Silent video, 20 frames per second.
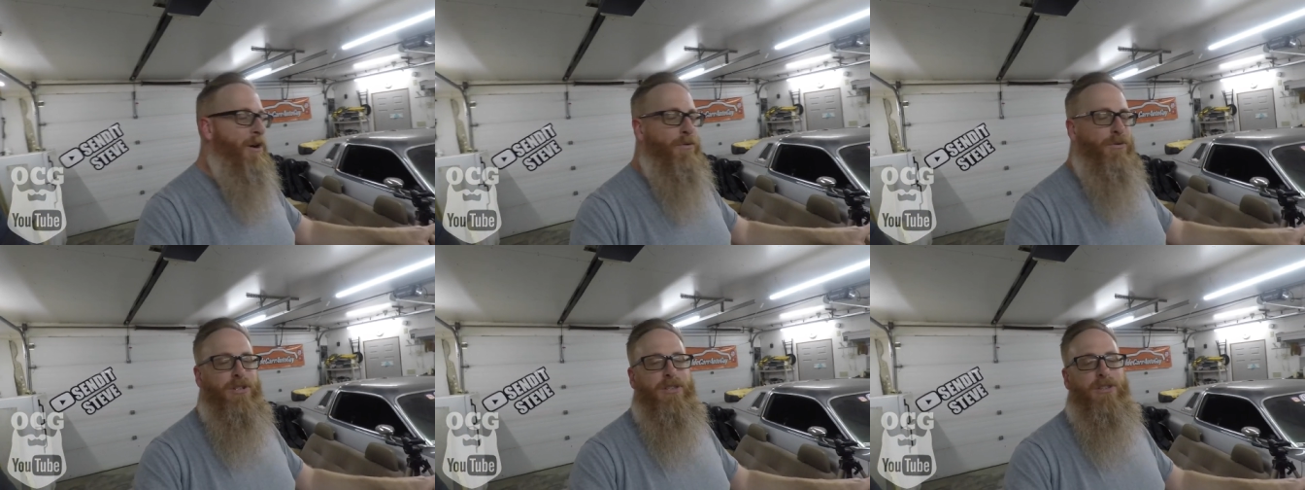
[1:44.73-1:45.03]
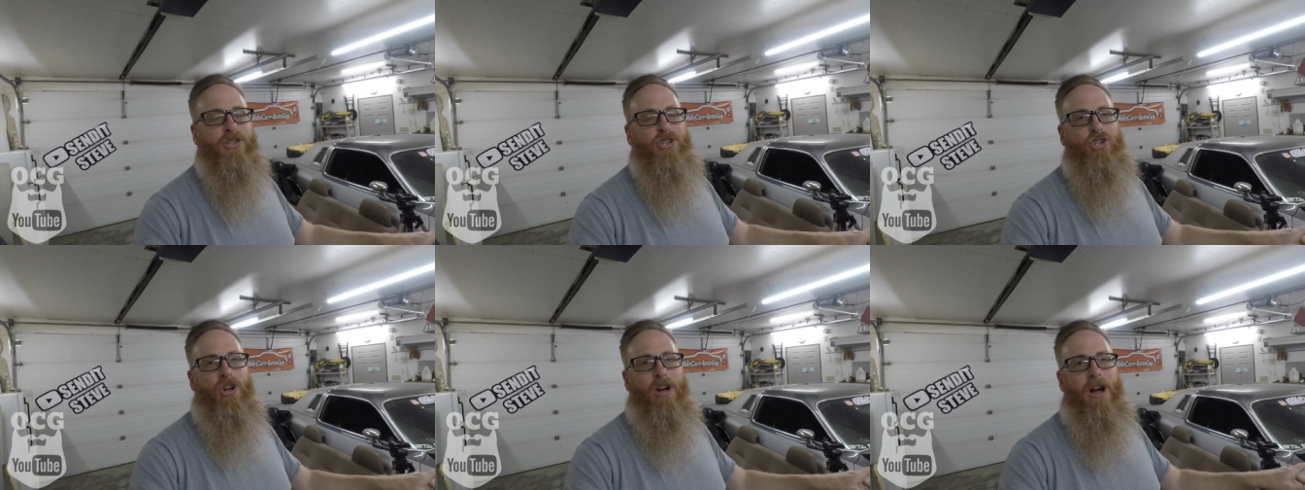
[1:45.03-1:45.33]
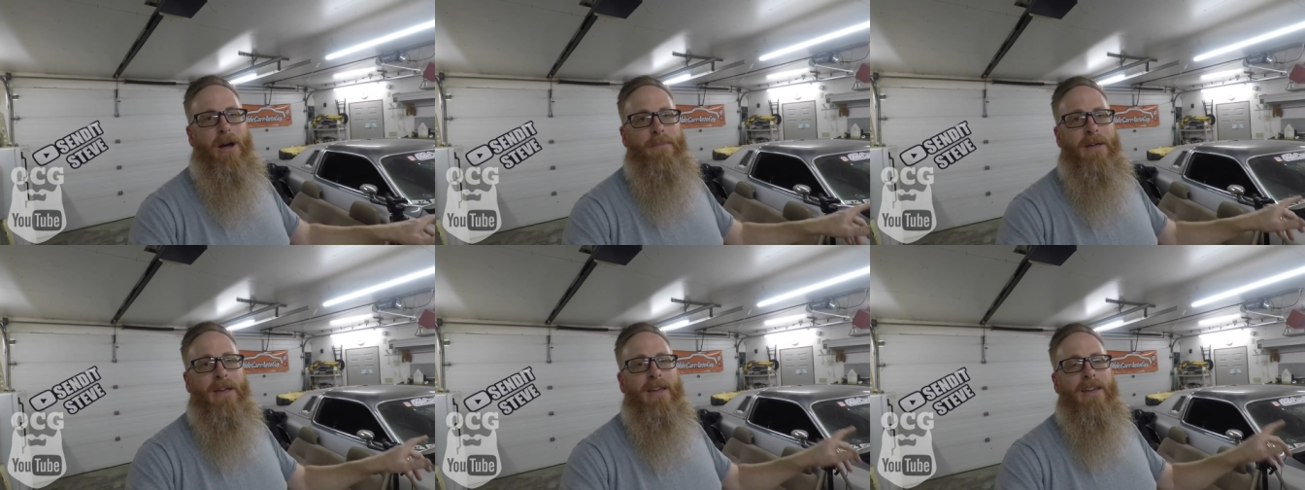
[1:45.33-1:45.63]
to the
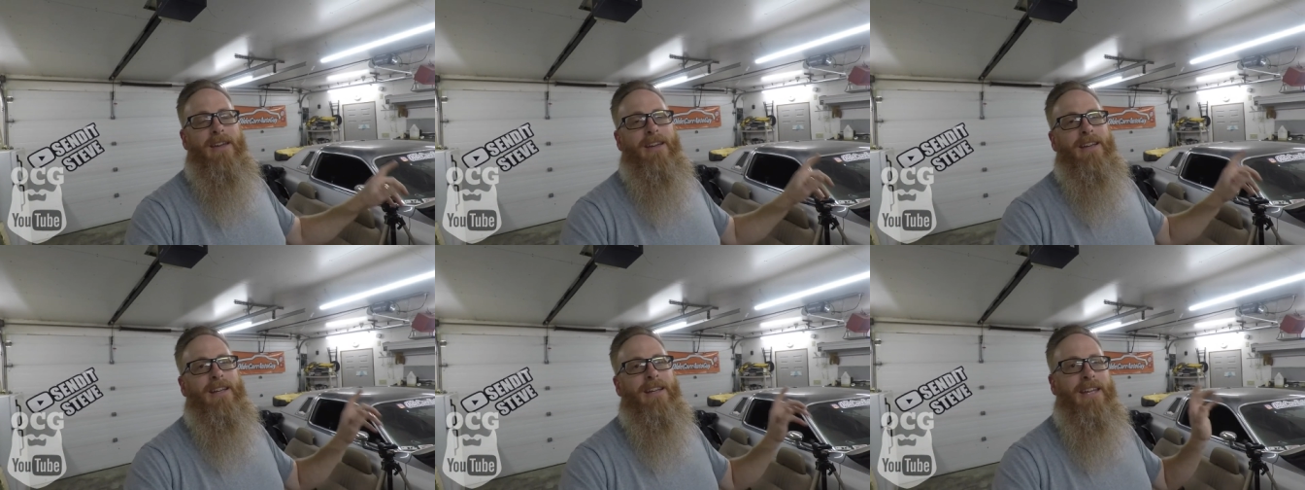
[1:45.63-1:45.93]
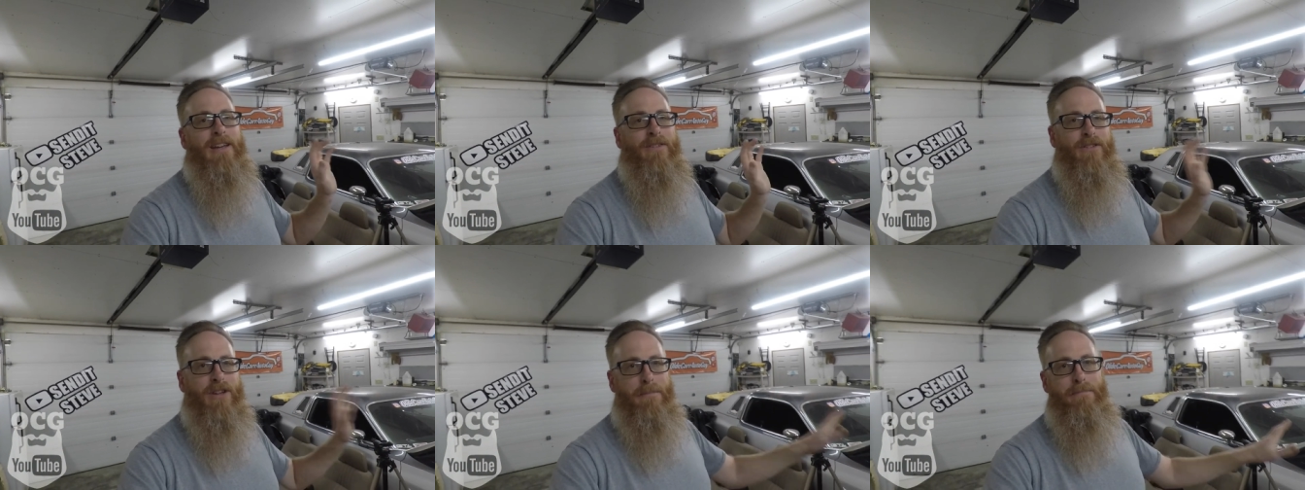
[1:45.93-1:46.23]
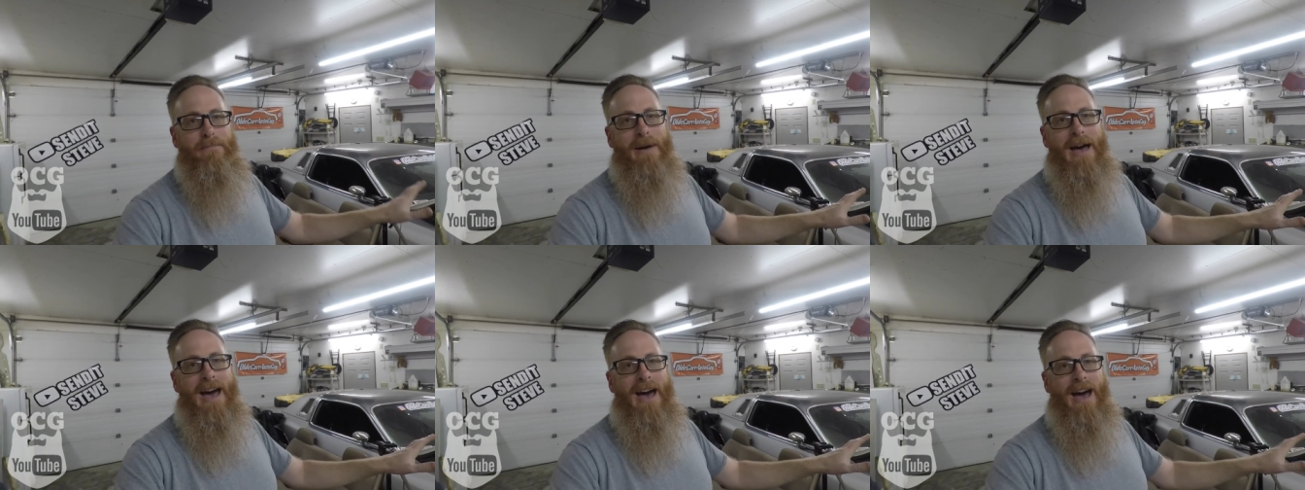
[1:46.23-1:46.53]
shop, give it a
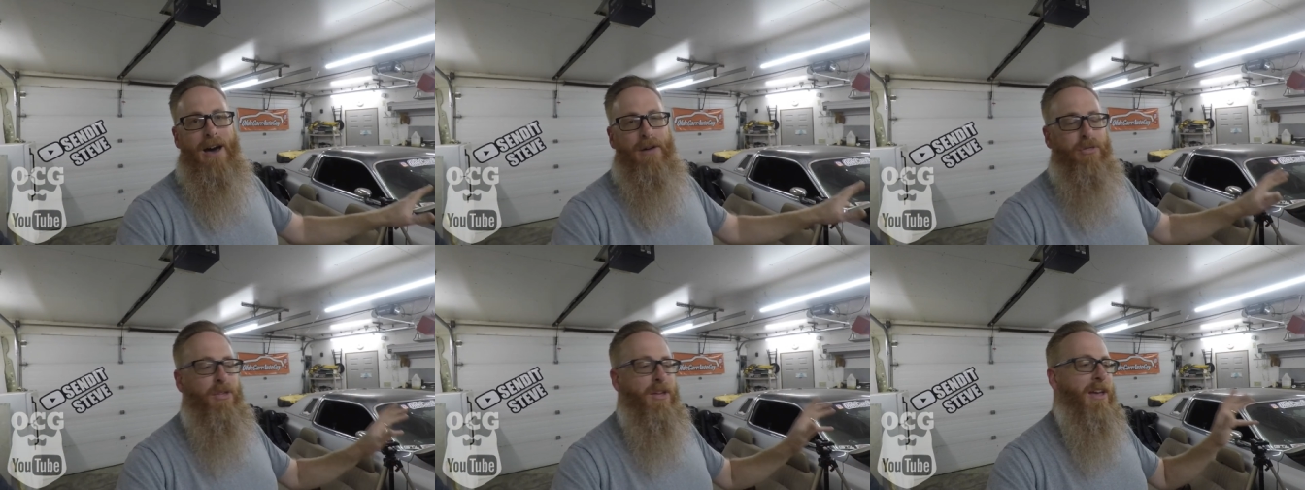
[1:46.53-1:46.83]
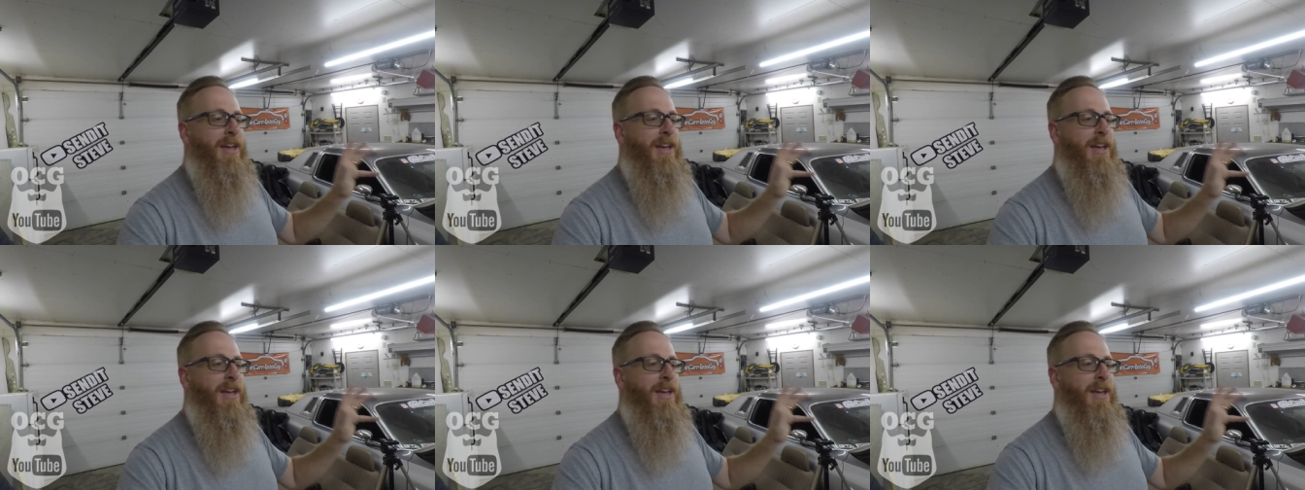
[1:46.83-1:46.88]
bath,